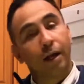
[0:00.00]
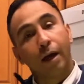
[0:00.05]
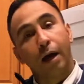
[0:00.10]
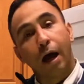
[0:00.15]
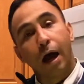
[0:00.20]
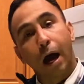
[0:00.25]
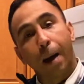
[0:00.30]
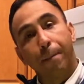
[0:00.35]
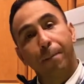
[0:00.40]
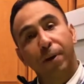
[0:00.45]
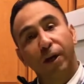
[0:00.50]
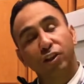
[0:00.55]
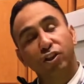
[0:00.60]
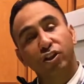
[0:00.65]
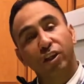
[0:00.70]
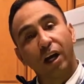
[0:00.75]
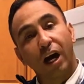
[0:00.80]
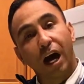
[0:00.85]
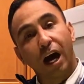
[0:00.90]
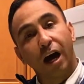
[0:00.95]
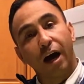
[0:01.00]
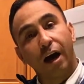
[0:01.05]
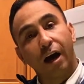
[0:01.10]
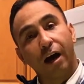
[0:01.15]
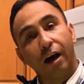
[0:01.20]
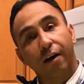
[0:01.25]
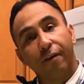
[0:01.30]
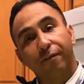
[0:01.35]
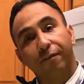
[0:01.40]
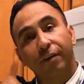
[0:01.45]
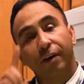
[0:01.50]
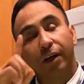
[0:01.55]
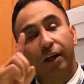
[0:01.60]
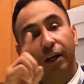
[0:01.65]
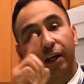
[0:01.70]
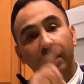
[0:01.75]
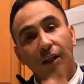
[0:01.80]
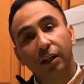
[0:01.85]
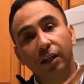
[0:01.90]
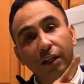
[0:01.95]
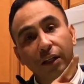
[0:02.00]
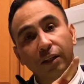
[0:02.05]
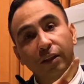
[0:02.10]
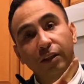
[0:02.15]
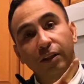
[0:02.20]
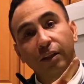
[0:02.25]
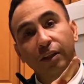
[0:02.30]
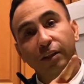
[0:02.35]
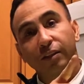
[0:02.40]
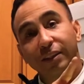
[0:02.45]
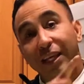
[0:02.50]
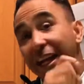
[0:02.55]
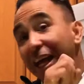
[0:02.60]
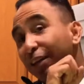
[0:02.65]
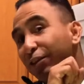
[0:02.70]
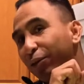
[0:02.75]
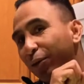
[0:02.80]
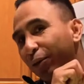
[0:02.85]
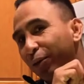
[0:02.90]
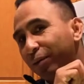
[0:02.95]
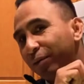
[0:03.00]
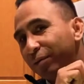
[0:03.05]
a bunch of cilantro,